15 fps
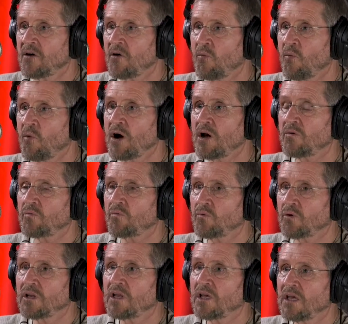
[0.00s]
what
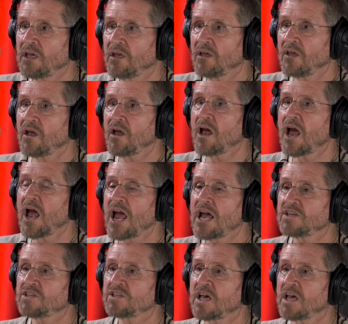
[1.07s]
really
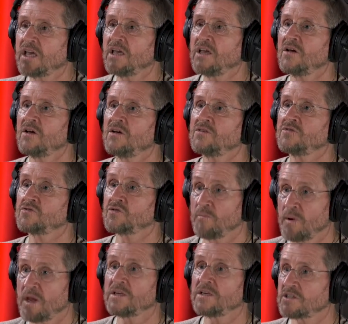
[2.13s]
has a
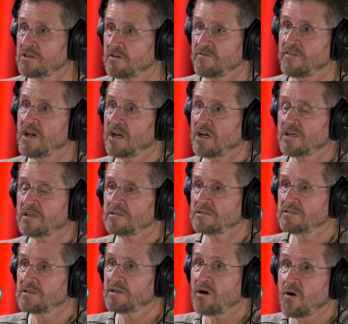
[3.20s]
tremendous effect
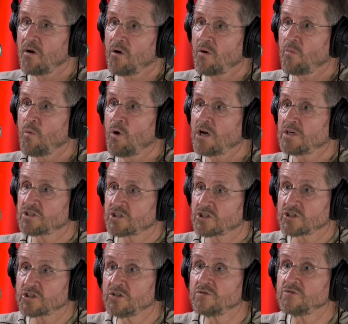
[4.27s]
on what
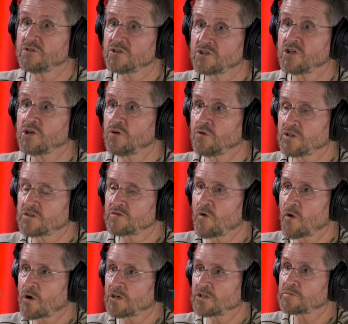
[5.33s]
students do as
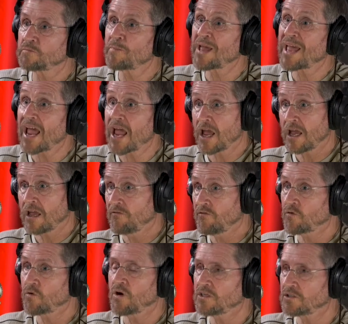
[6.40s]
far as
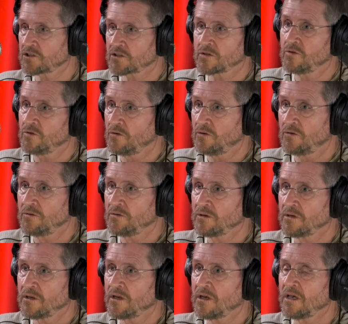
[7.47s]
behavior at school.
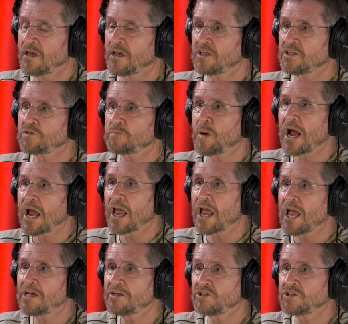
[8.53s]
Right. Is by
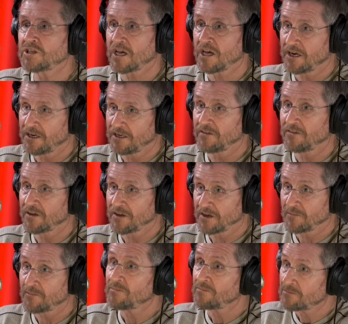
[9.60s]
educating
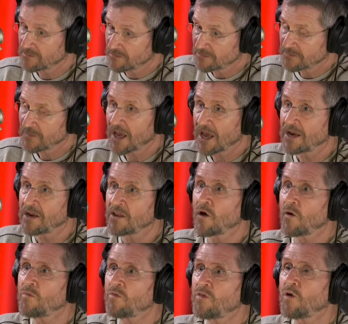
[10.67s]
them. And
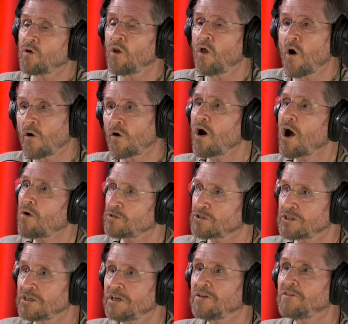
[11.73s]
the, the longer I
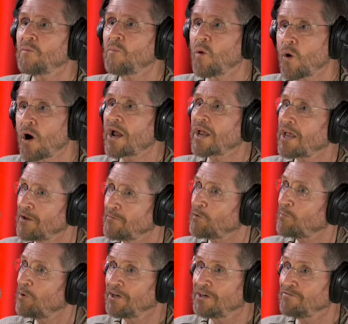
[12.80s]
was in it, the more I came
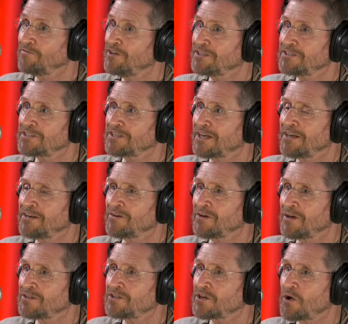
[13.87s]
to believe this. It,
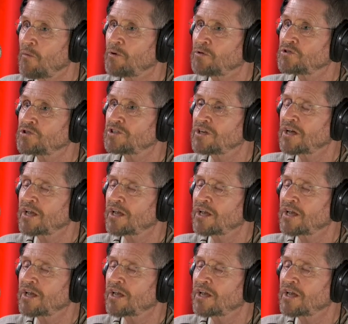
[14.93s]
it's almost